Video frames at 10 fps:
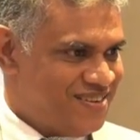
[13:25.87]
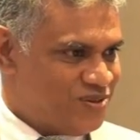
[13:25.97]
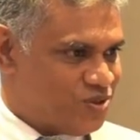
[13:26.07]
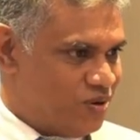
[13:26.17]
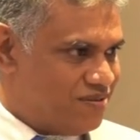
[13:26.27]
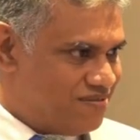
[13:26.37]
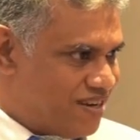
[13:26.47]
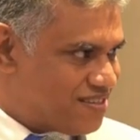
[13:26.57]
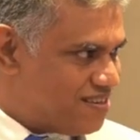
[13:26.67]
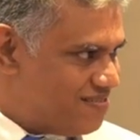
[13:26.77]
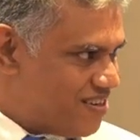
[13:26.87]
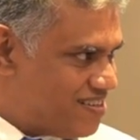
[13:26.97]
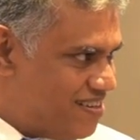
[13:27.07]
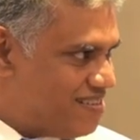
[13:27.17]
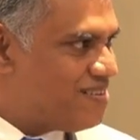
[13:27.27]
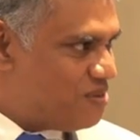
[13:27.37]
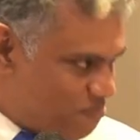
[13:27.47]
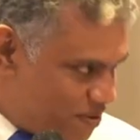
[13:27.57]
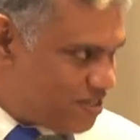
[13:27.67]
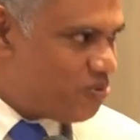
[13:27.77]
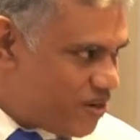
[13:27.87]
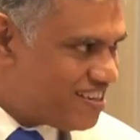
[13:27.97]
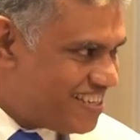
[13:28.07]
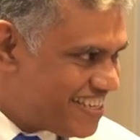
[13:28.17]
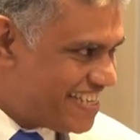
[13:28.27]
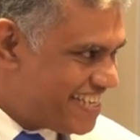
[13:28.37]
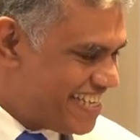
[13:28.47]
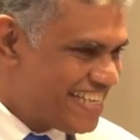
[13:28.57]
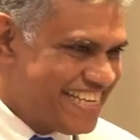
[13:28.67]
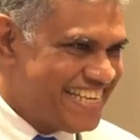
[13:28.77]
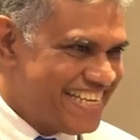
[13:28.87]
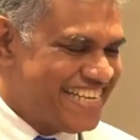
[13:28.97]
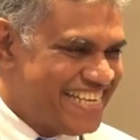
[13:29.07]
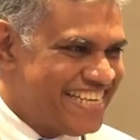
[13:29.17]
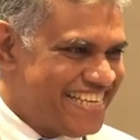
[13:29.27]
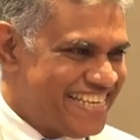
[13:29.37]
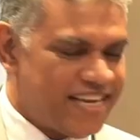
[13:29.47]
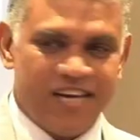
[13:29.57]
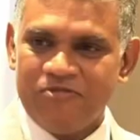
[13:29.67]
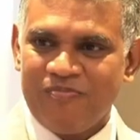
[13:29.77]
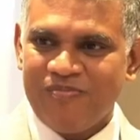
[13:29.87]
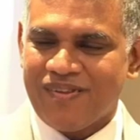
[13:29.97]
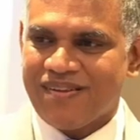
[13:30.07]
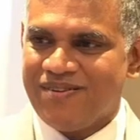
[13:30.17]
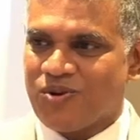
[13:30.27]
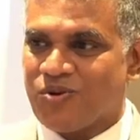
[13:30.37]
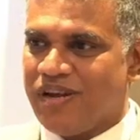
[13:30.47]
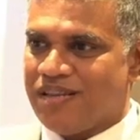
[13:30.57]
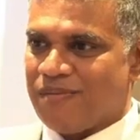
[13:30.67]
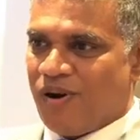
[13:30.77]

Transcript: So, what's the thing? Be genuine. Yeah? So today in the